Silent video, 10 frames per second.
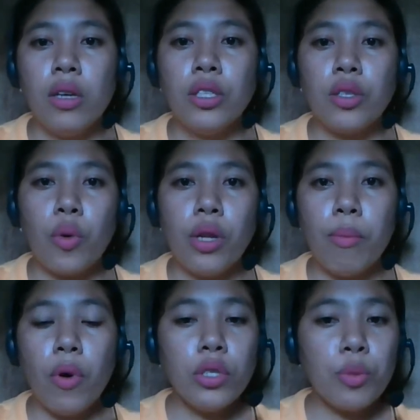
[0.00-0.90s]
So the
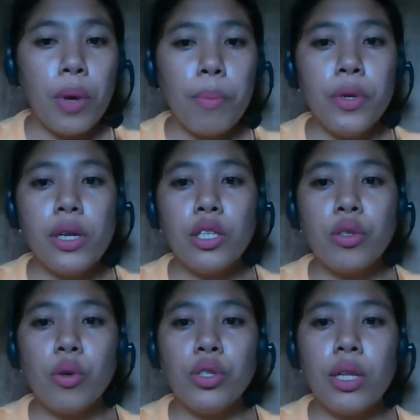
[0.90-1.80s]
most popular
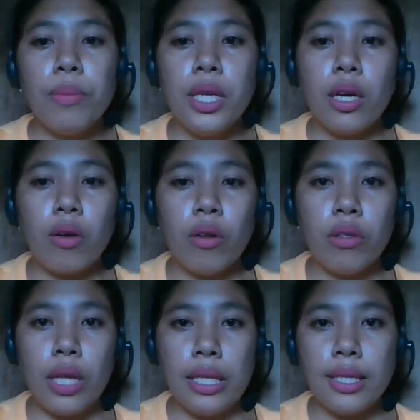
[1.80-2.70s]
social media
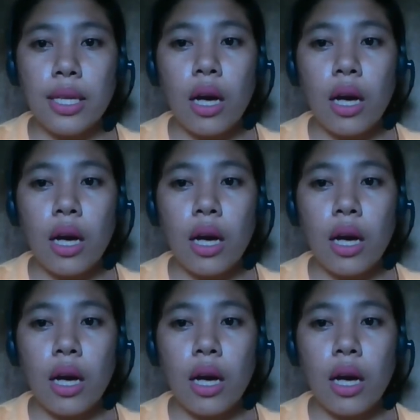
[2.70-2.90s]
contents